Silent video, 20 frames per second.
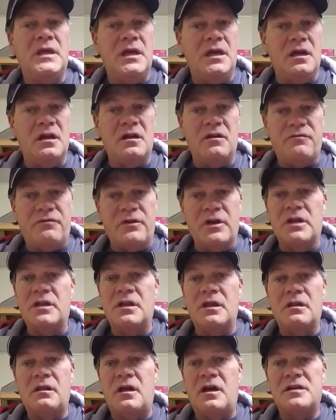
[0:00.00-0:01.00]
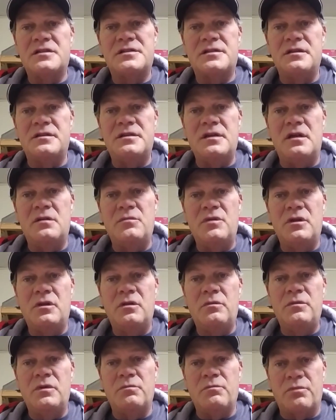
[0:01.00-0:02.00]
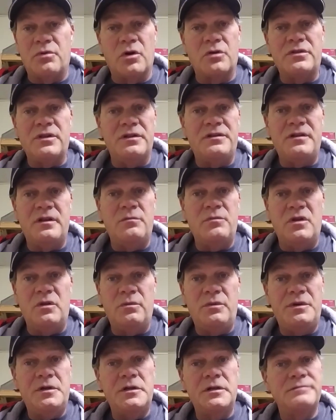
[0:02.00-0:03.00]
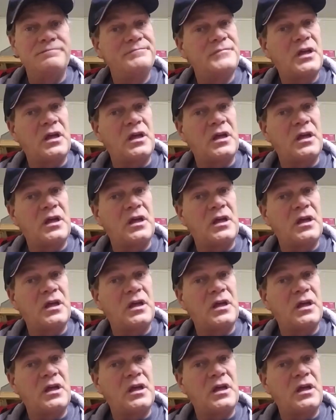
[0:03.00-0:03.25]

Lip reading: and I finally lost the 10mm, broke the 10mm.